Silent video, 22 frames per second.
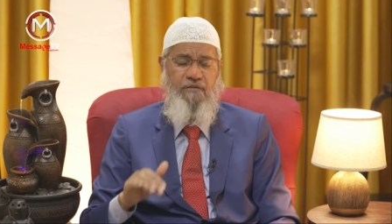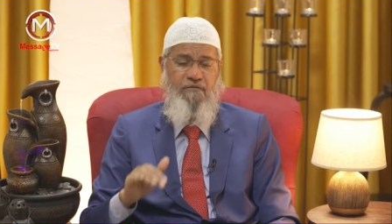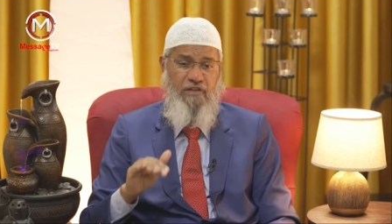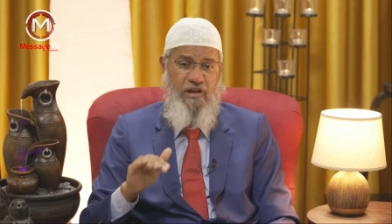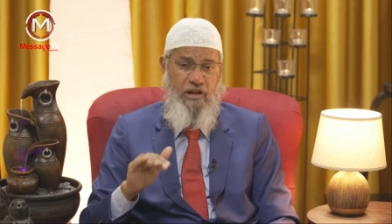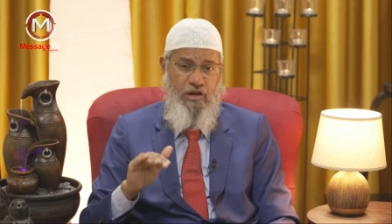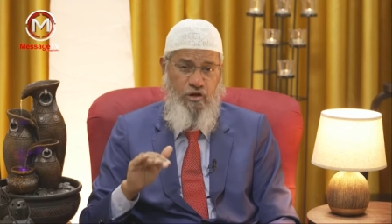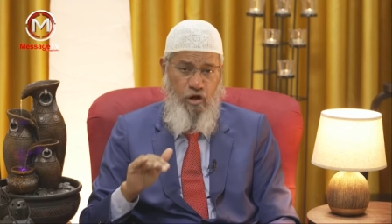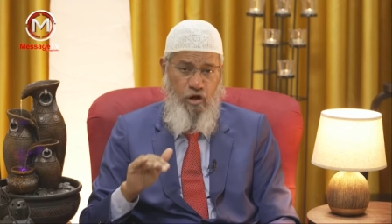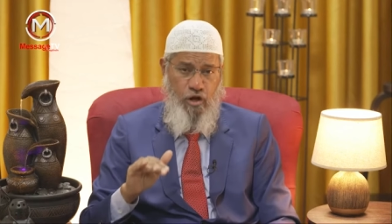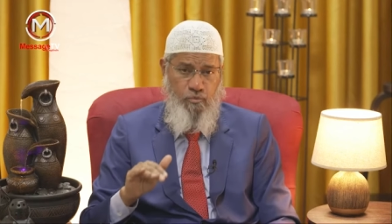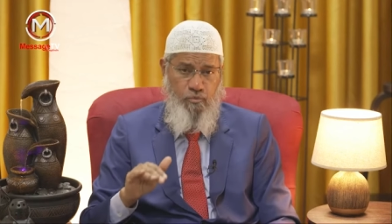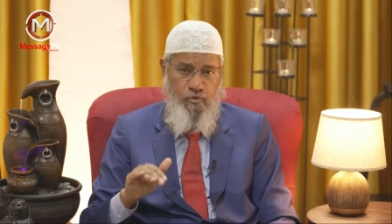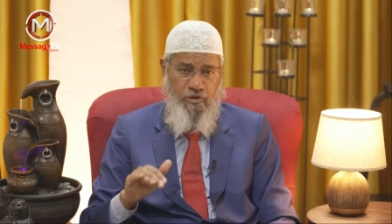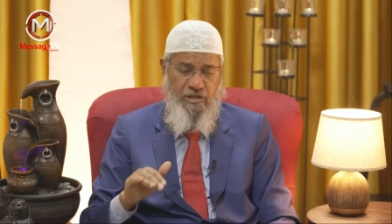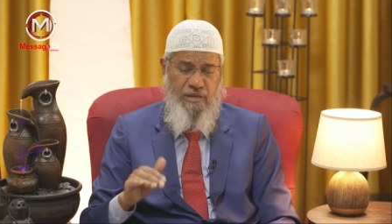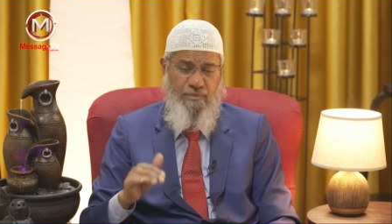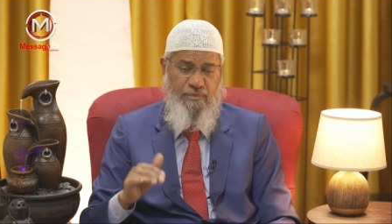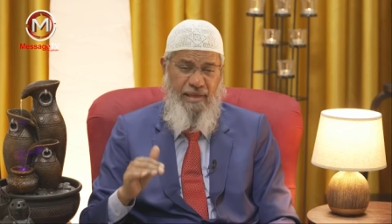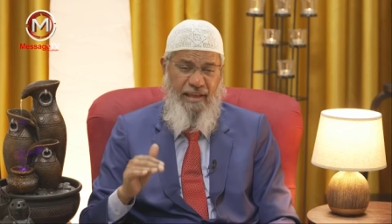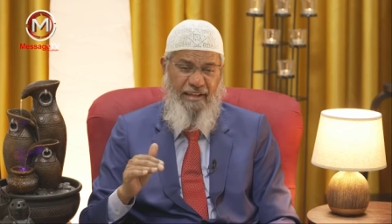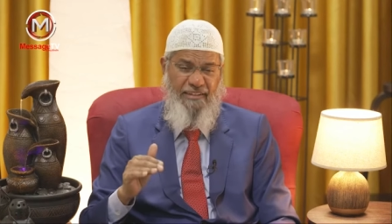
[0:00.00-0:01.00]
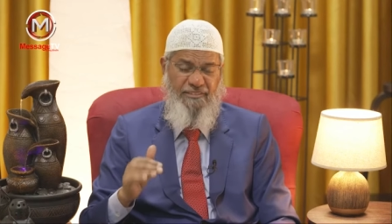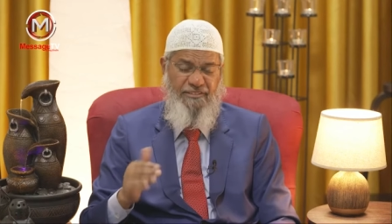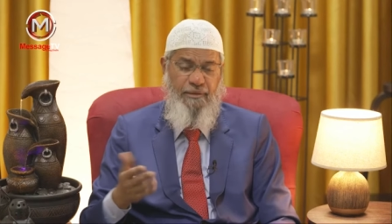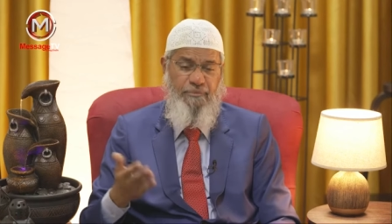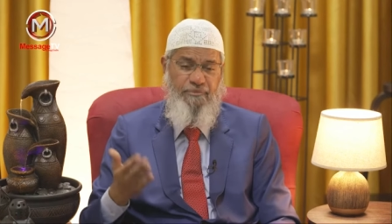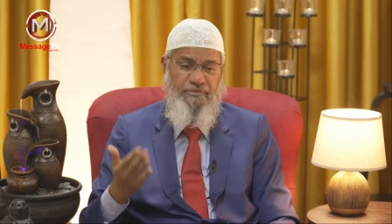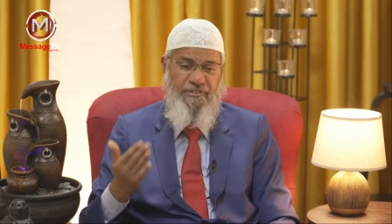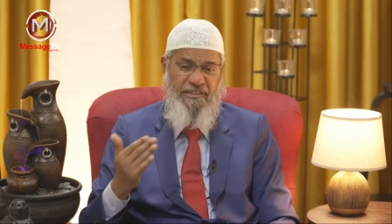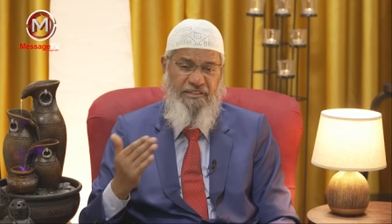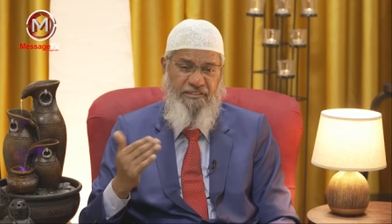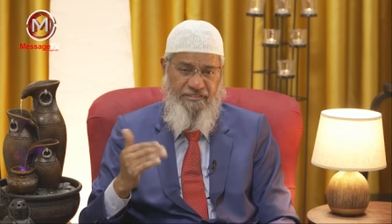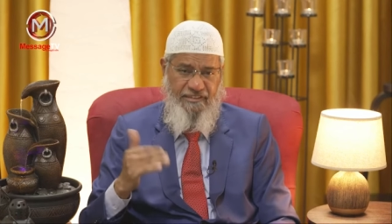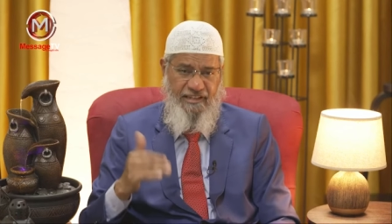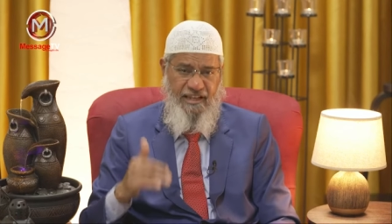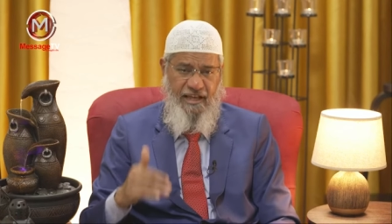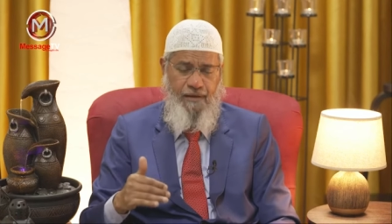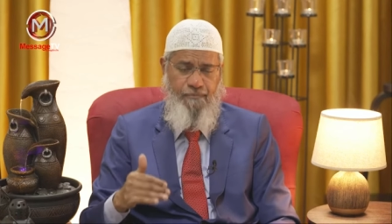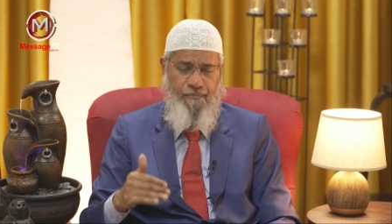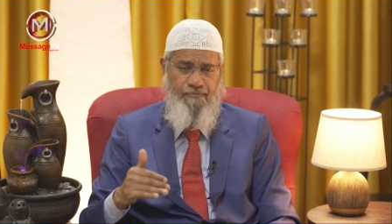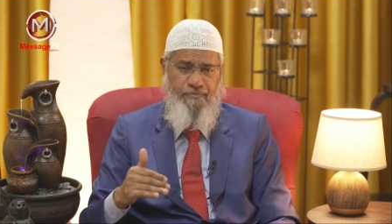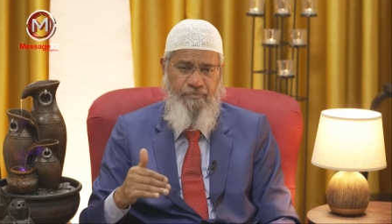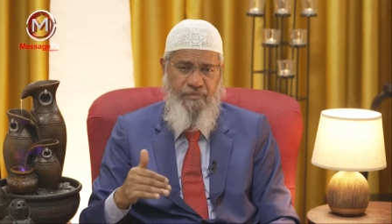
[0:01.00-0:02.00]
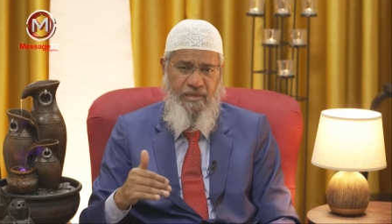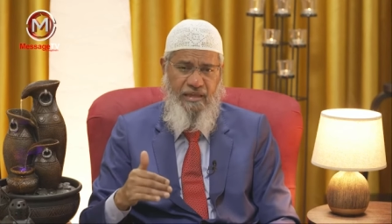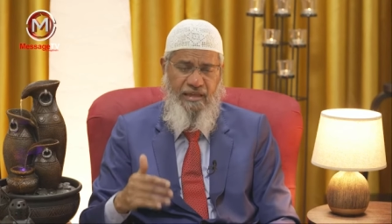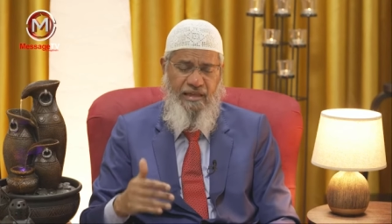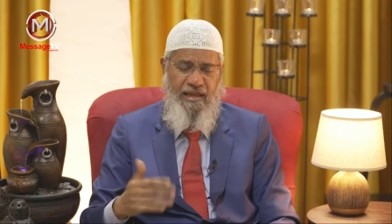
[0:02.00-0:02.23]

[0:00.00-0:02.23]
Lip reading: when a non-Muslim accepts Islam,